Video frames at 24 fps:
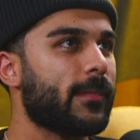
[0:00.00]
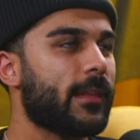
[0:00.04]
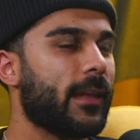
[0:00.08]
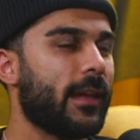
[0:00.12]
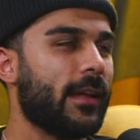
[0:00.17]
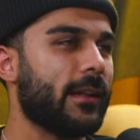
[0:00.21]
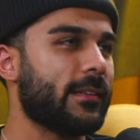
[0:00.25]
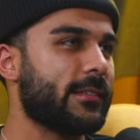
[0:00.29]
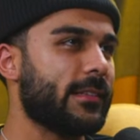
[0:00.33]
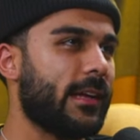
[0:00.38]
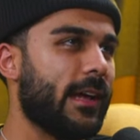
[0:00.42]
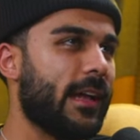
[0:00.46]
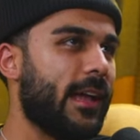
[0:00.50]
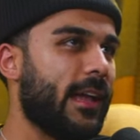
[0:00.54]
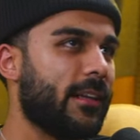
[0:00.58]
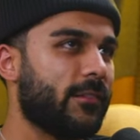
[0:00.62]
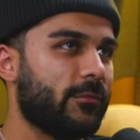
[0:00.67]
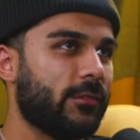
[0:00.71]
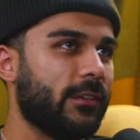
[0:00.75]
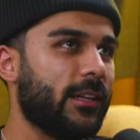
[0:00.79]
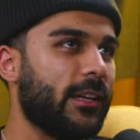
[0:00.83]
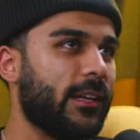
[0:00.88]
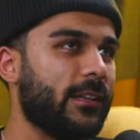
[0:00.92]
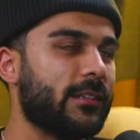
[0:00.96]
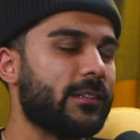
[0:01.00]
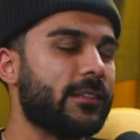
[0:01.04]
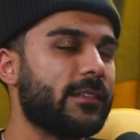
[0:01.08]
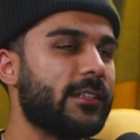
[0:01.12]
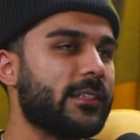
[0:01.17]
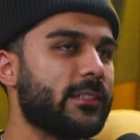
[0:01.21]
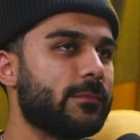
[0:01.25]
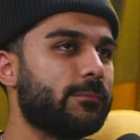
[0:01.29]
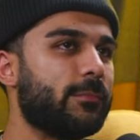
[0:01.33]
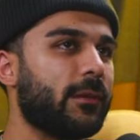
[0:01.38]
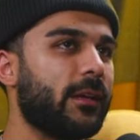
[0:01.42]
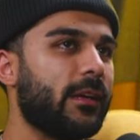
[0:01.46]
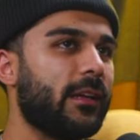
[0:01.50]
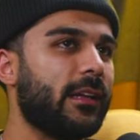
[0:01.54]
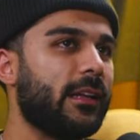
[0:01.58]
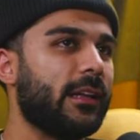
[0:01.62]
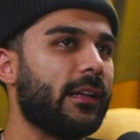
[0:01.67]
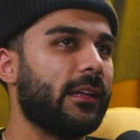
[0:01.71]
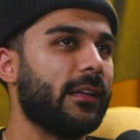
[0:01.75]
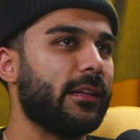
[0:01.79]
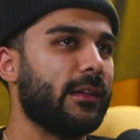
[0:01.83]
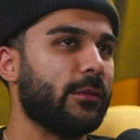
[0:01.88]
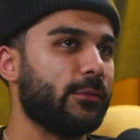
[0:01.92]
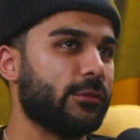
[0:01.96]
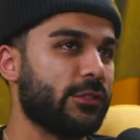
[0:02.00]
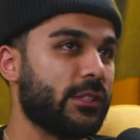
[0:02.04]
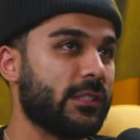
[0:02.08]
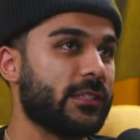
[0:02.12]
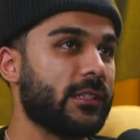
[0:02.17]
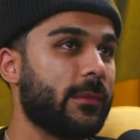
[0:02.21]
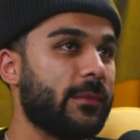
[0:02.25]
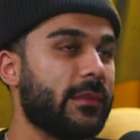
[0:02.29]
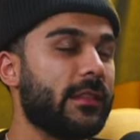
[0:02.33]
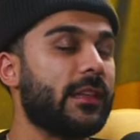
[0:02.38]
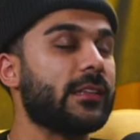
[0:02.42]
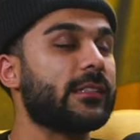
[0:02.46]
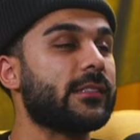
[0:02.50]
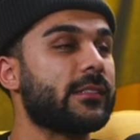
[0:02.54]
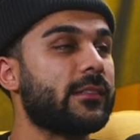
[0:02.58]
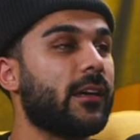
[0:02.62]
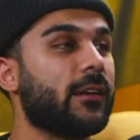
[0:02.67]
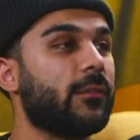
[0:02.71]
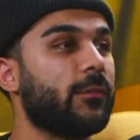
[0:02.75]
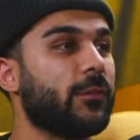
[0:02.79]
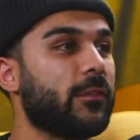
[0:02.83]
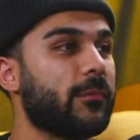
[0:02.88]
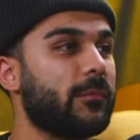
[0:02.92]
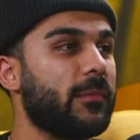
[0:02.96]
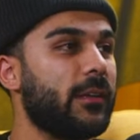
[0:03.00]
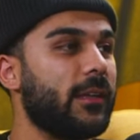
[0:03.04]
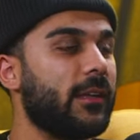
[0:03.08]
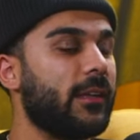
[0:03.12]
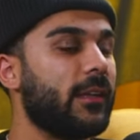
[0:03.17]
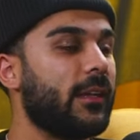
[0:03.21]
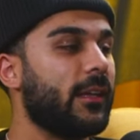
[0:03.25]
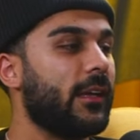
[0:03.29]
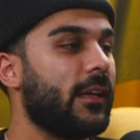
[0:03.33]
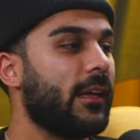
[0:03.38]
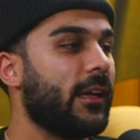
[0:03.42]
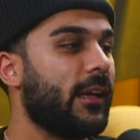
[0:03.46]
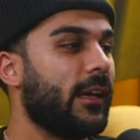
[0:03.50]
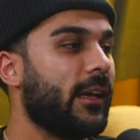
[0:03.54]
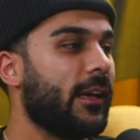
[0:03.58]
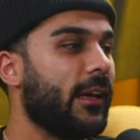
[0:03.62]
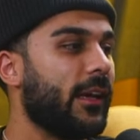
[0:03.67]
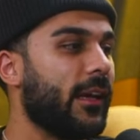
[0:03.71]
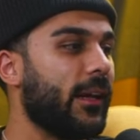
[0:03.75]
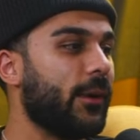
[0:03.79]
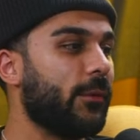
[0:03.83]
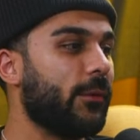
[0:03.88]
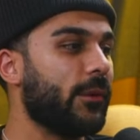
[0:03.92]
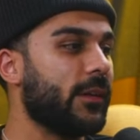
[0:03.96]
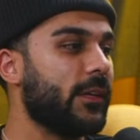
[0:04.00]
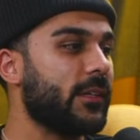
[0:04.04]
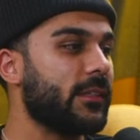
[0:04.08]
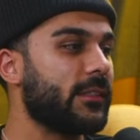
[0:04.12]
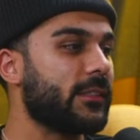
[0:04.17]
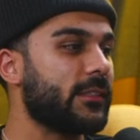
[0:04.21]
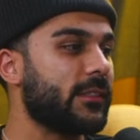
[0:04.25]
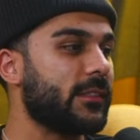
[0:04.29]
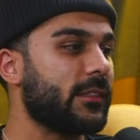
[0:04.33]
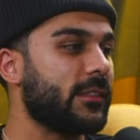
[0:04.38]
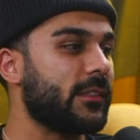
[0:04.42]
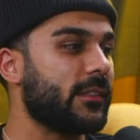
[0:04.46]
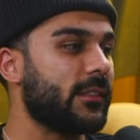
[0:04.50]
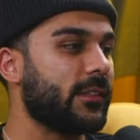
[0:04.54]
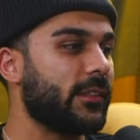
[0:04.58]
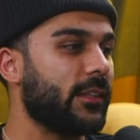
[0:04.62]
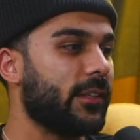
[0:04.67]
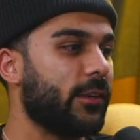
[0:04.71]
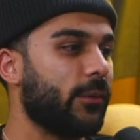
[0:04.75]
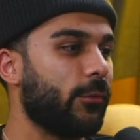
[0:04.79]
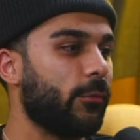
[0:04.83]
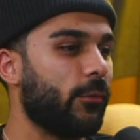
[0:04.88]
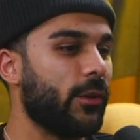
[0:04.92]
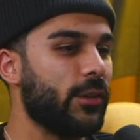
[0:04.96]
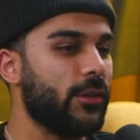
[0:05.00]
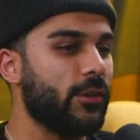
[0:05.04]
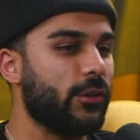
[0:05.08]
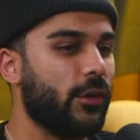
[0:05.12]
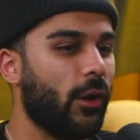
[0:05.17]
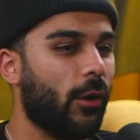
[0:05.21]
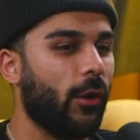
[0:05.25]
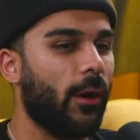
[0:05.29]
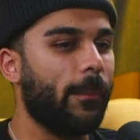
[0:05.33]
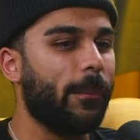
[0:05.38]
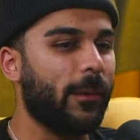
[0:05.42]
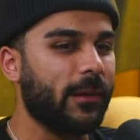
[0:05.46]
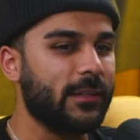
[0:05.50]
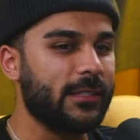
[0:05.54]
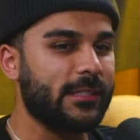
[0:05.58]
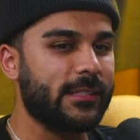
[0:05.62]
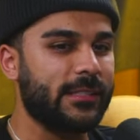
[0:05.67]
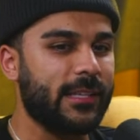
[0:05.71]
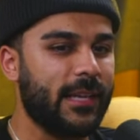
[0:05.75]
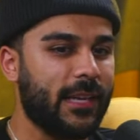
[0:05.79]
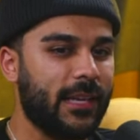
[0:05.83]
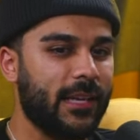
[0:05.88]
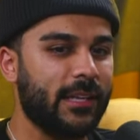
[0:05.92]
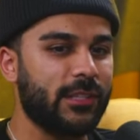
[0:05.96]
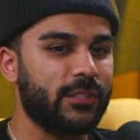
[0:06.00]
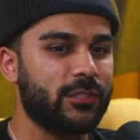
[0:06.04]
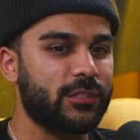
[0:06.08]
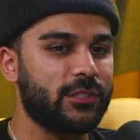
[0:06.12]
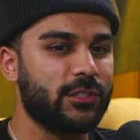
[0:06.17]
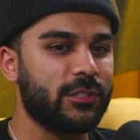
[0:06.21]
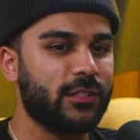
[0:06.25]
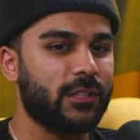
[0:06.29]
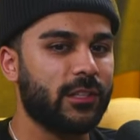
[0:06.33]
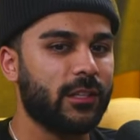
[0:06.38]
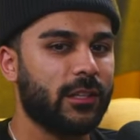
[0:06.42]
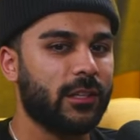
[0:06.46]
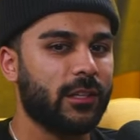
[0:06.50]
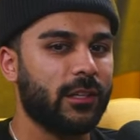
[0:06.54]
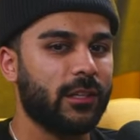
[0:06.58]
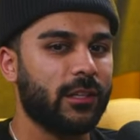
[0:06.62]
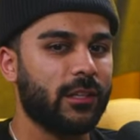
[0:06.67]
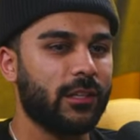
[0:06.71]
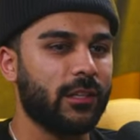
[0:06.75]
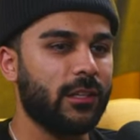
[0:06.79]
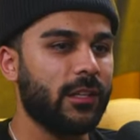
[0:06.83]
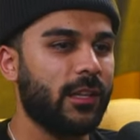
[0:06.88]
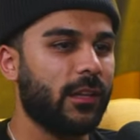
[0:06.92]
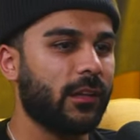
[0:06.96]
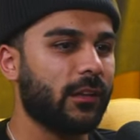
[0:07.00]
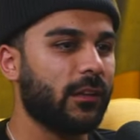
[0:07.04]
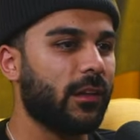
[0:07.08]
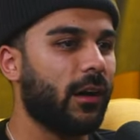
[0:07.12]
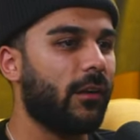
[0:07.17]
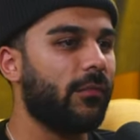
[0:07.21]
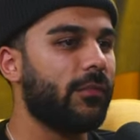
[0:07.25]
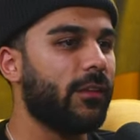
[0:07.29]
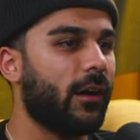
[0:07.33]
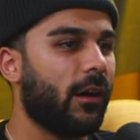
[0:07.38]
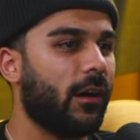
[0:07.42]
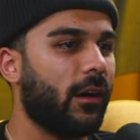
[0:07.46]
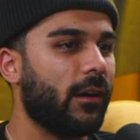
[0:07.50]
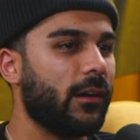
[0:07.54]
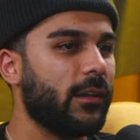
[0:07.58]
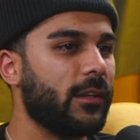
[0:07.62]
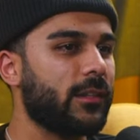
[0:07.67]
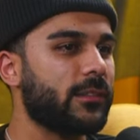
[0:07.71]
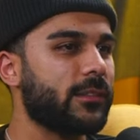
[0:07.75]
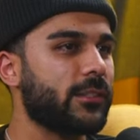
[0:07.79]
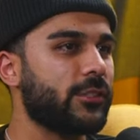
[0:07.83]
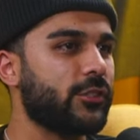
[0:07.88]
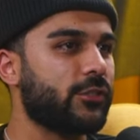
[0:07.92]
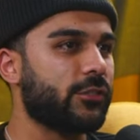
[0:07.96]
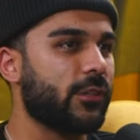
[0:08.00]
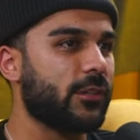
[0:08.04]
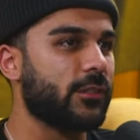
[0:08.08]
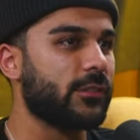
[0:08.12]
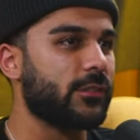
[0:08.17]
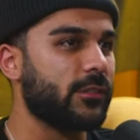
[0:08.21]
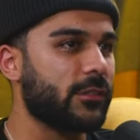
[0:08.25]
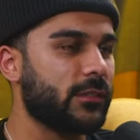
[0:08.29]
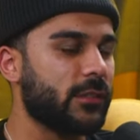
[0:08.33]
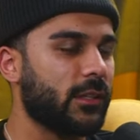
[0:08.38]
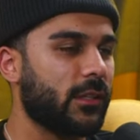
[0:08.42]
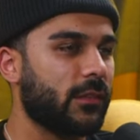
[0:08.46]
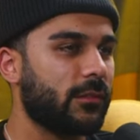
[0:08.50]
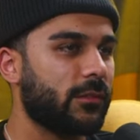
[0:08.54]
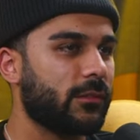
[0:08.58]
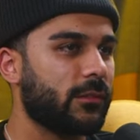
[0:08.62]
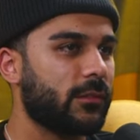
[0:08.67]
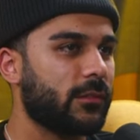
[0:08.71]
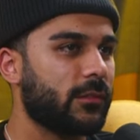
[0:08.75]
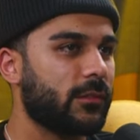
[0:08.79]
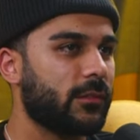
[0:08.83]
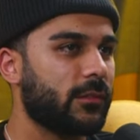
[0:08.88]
and it's not as related to this, but it was just something that stuck with me. It was you know, when you go up on stage, you need to love the audience and trust yourself,